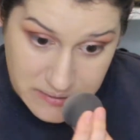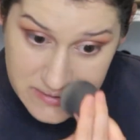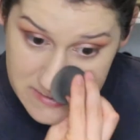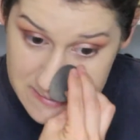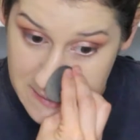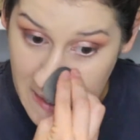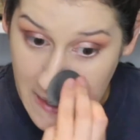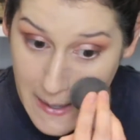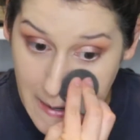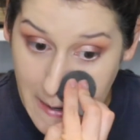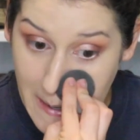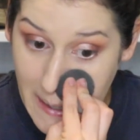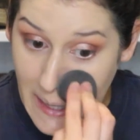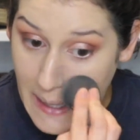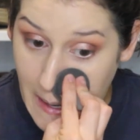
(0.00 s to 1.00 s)
just didn't
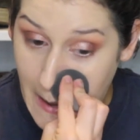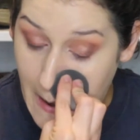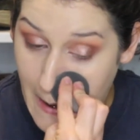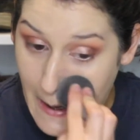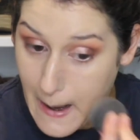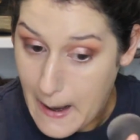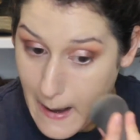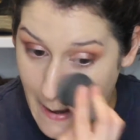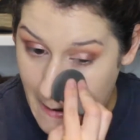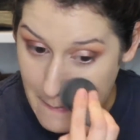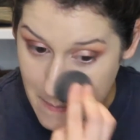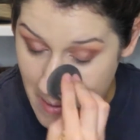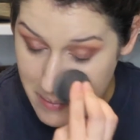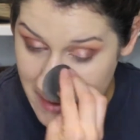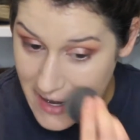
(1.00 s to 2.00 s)
need,
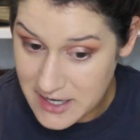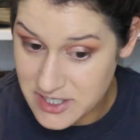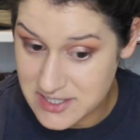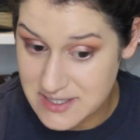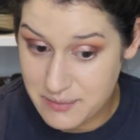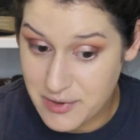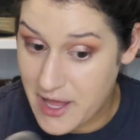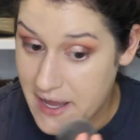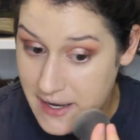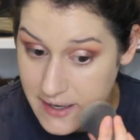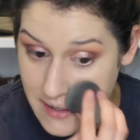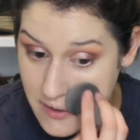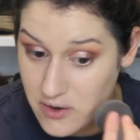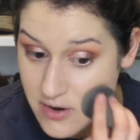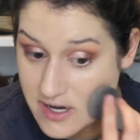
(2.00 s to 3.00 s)
maybe I just applied
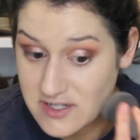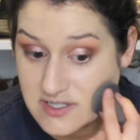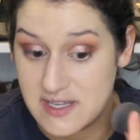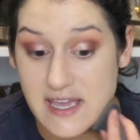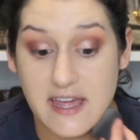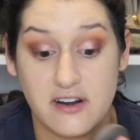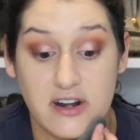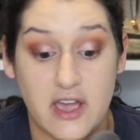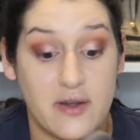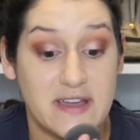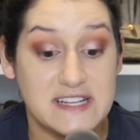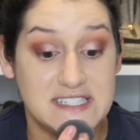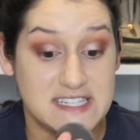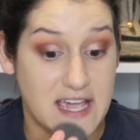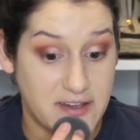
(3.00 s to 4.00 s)
it incorrectly. I don't know.
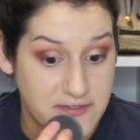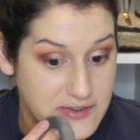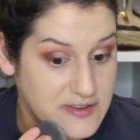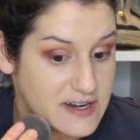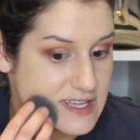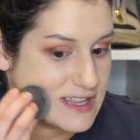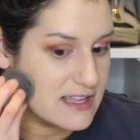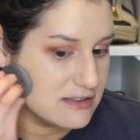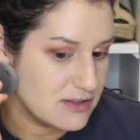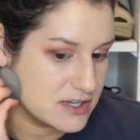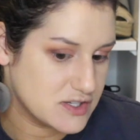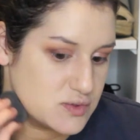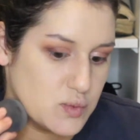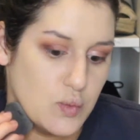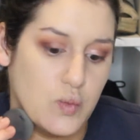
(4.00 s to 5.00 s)
It definitely
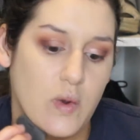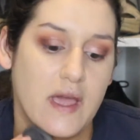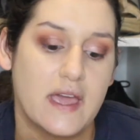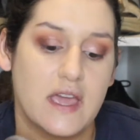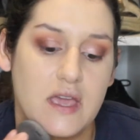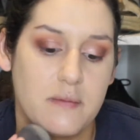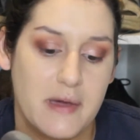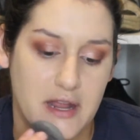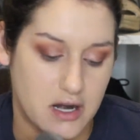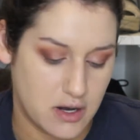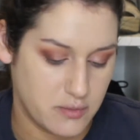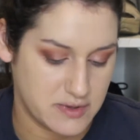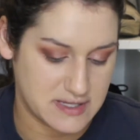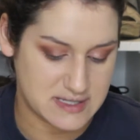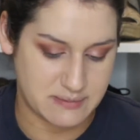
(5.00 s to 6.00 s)
looks way
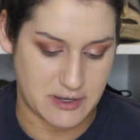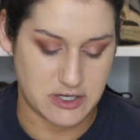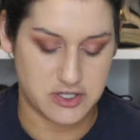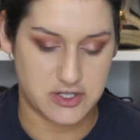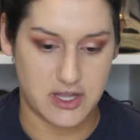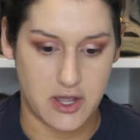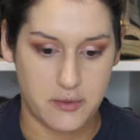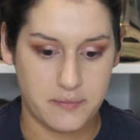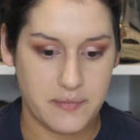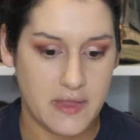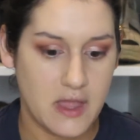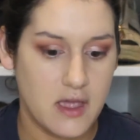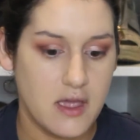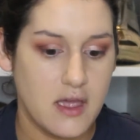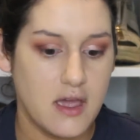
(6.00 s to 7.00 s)
better with a sponge though.
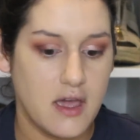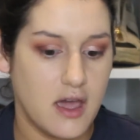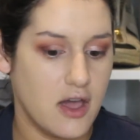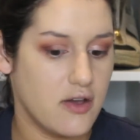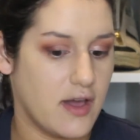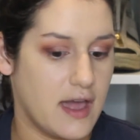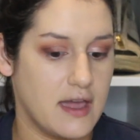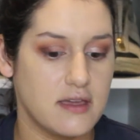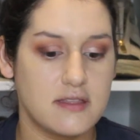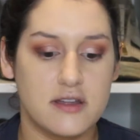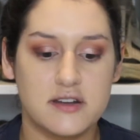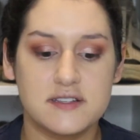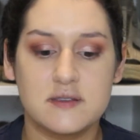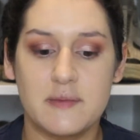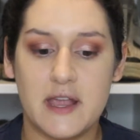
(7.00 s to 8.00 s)
Okay,
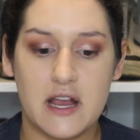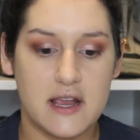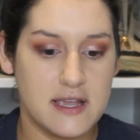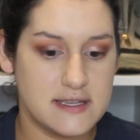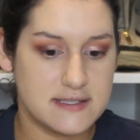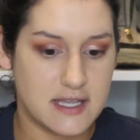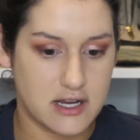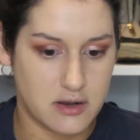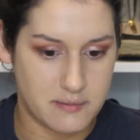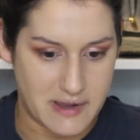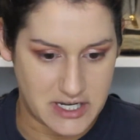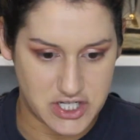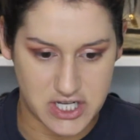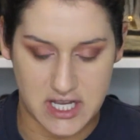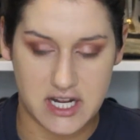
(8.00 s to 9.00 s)
there are some areas like on
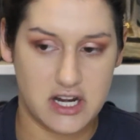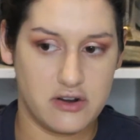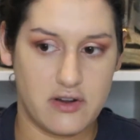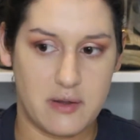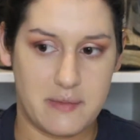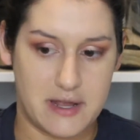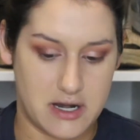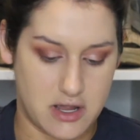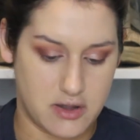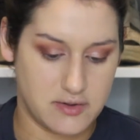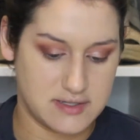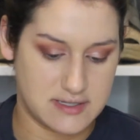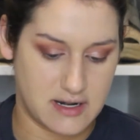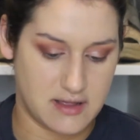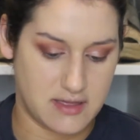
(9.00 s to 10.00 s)
my chin and around my
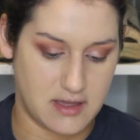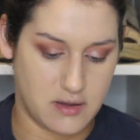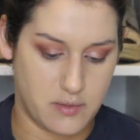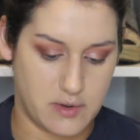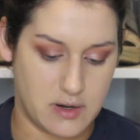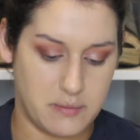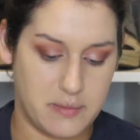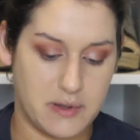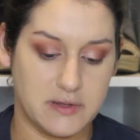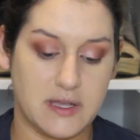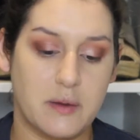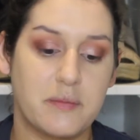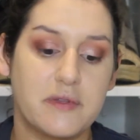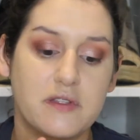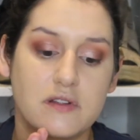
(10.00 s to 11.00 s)
nose that I think I want to build
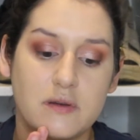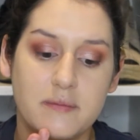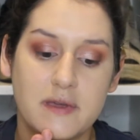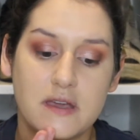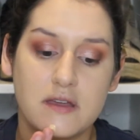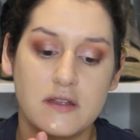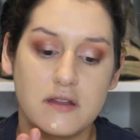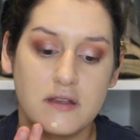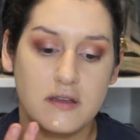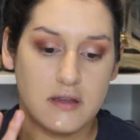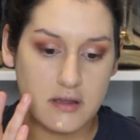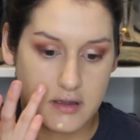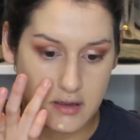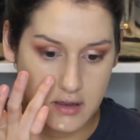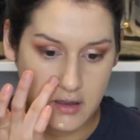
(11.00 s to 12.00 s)
up a little bit.
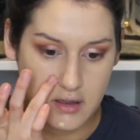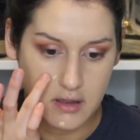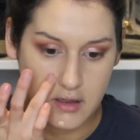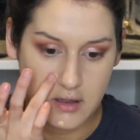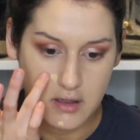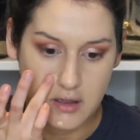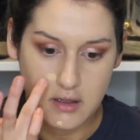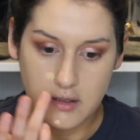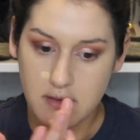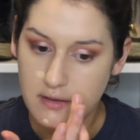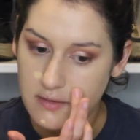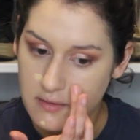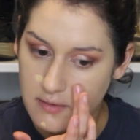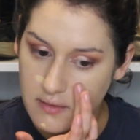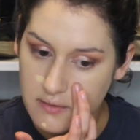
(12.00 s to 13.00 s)

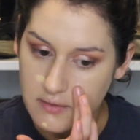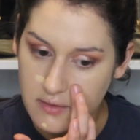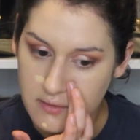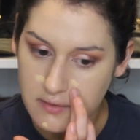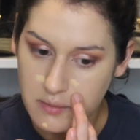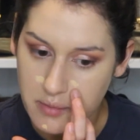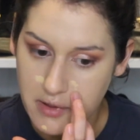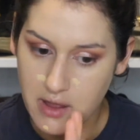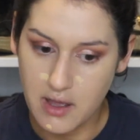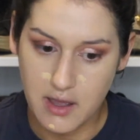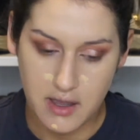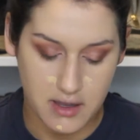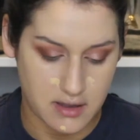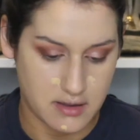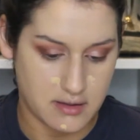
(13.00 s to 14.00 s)
So let's just
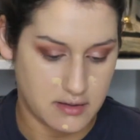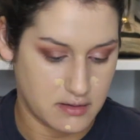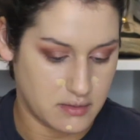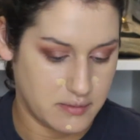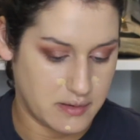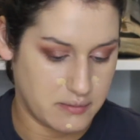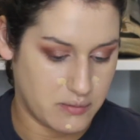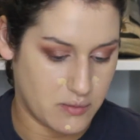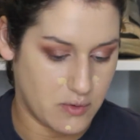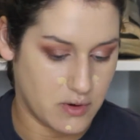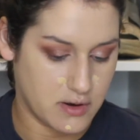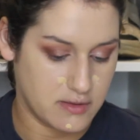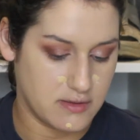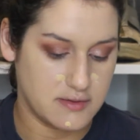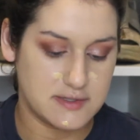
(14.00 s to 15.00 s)
apply a little bit
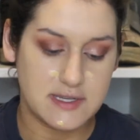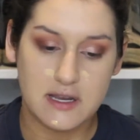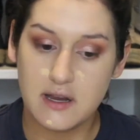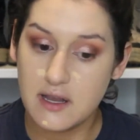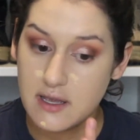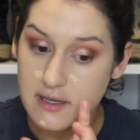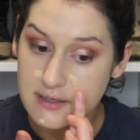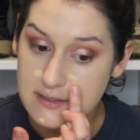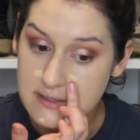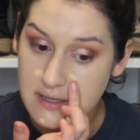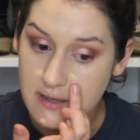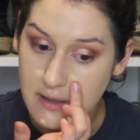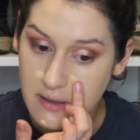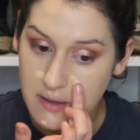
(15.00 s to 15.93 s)
more in those areas.